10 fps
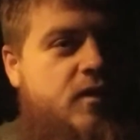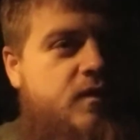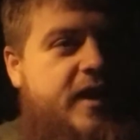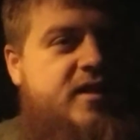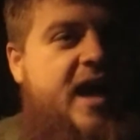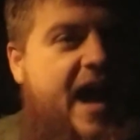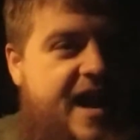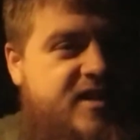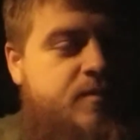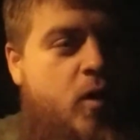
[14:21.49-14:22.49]
like the
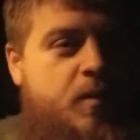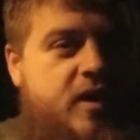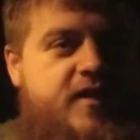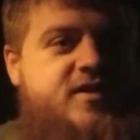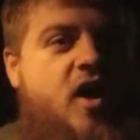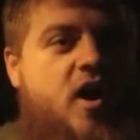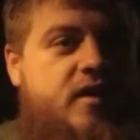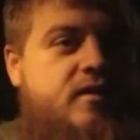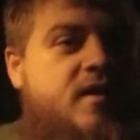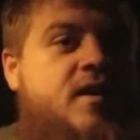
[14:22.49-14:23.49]
highest moment of the
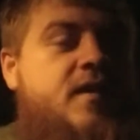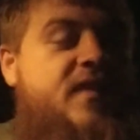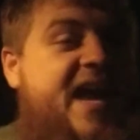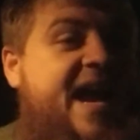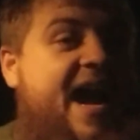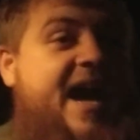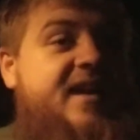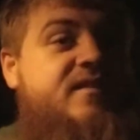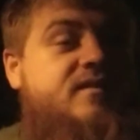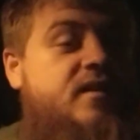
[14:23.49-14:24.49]
song, they
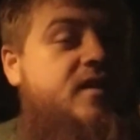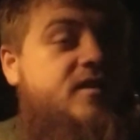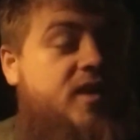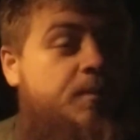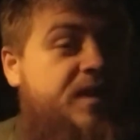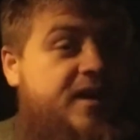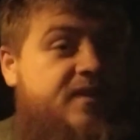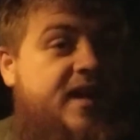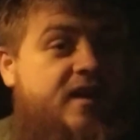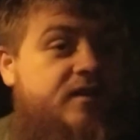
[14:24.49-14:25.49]
had something
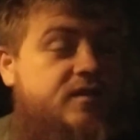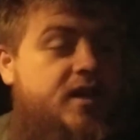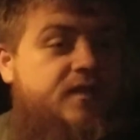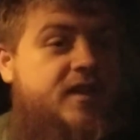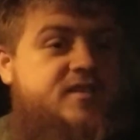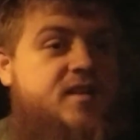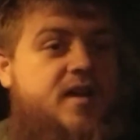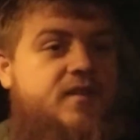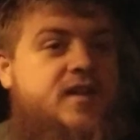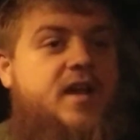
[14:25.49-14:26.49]
in there
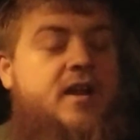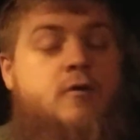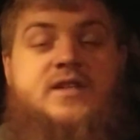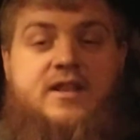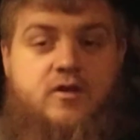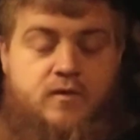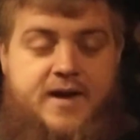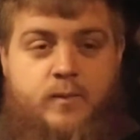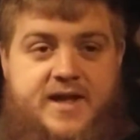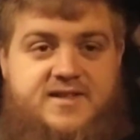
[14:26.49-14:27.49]
it was at the
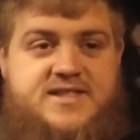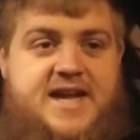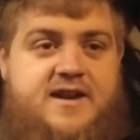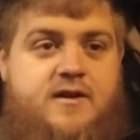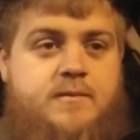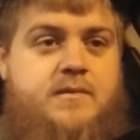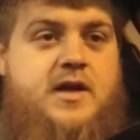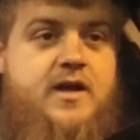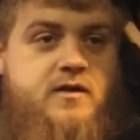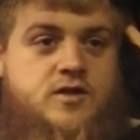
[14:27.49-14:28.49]
Red Wing Stadium
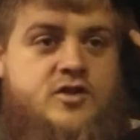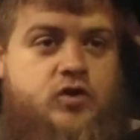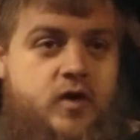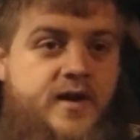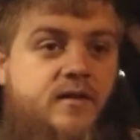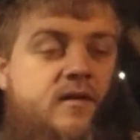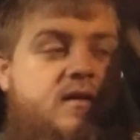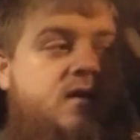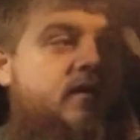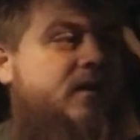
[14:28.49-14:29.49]
in Detroit.
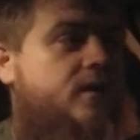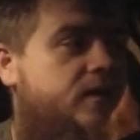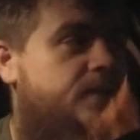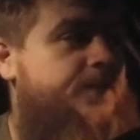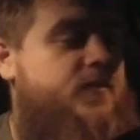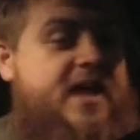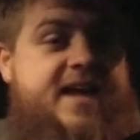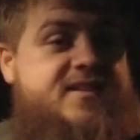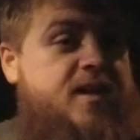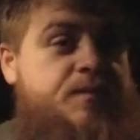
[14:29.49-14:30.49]
They
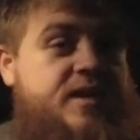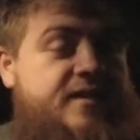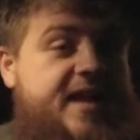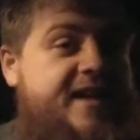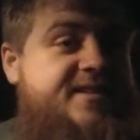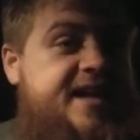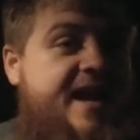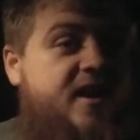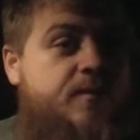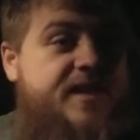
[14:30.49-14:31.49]
had something in that
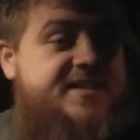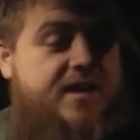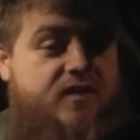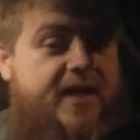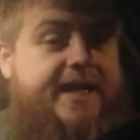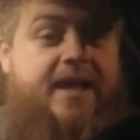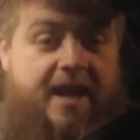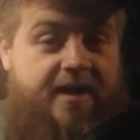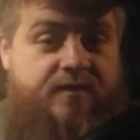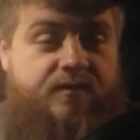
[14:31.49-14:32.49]
stadium that sounded like
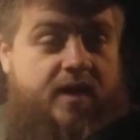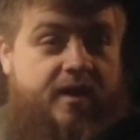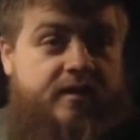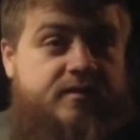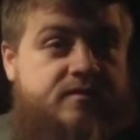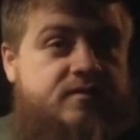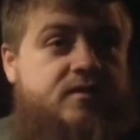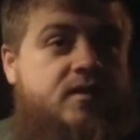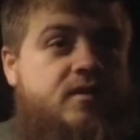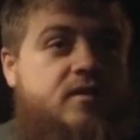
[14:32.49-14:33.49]
cannon fire.
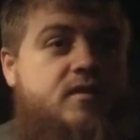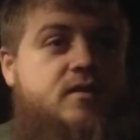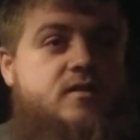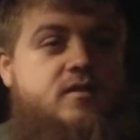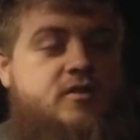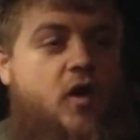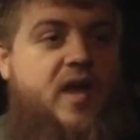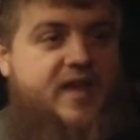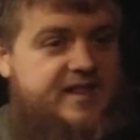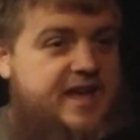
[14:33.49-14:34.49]
So
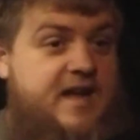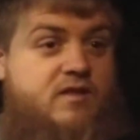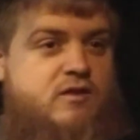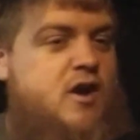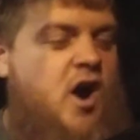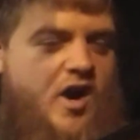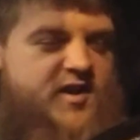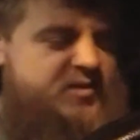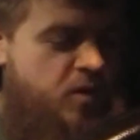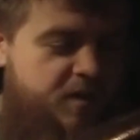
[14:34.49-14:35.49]
at like the
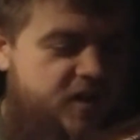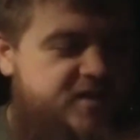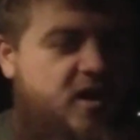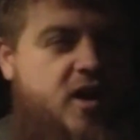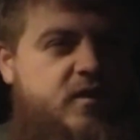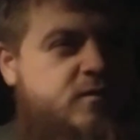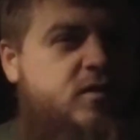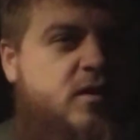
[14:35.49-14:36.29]
hardest moment of the song,